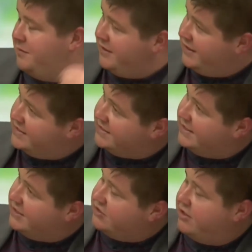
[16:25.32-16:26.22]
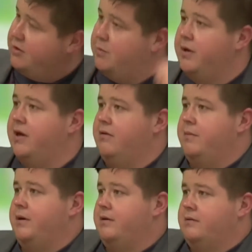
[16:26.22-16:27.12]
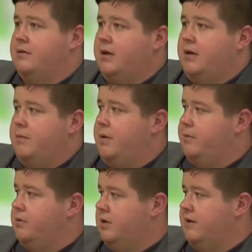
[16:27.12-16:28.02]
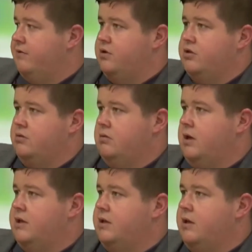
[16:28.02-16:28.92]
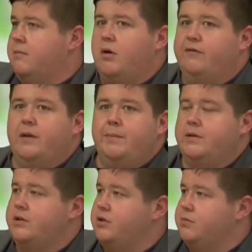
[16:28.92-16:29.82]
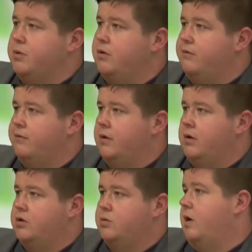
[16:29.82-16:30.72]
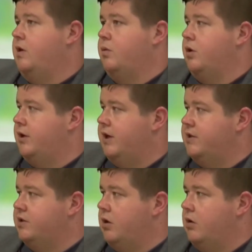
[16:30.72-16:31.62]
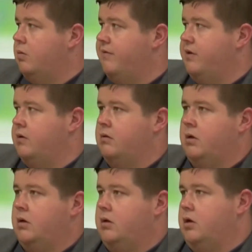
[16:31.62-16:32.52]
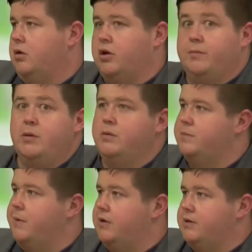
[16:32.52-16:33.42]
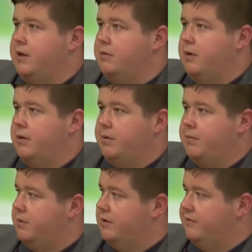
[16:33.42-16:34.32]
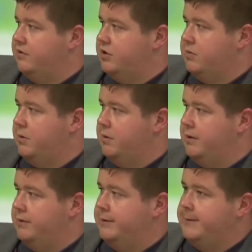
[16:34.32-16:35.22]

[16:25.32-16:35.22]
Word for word: well, you can see the trend up here. I mean, mm. people either just mm. they're more flippant to just move to where the work is or within you know commuter spots now where people mm. live and just commute in.